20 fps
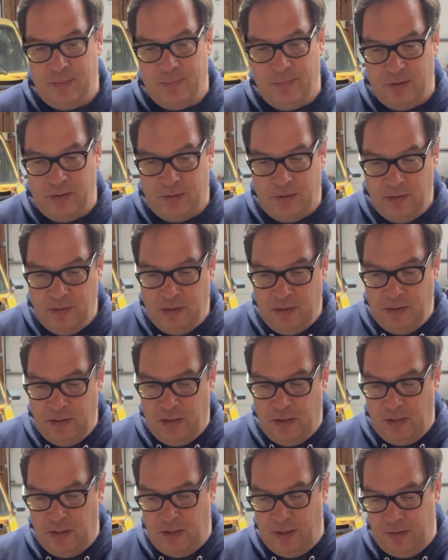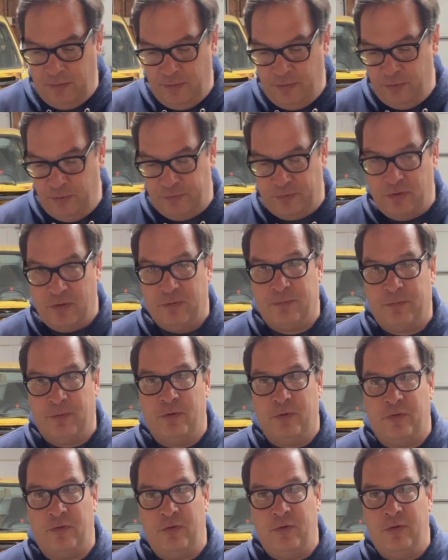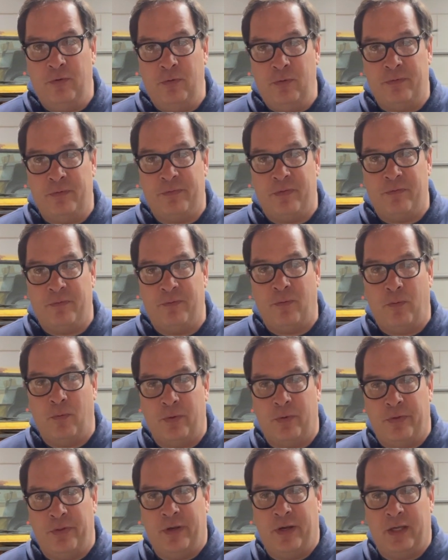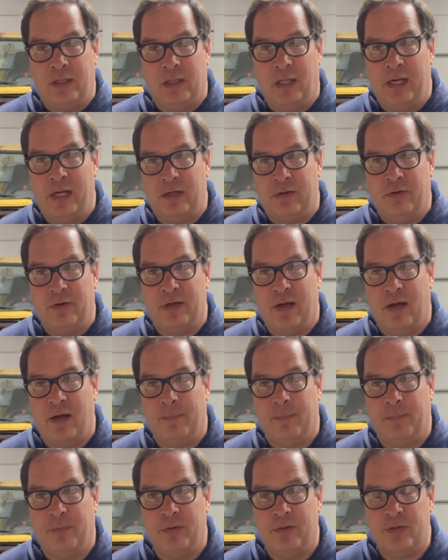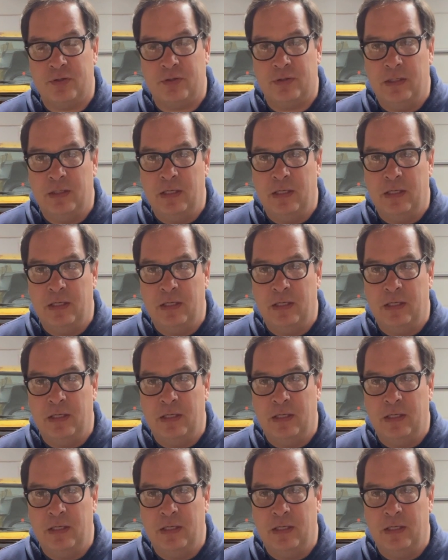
But those are the first 2 of the 4 that I'd like to accomplish.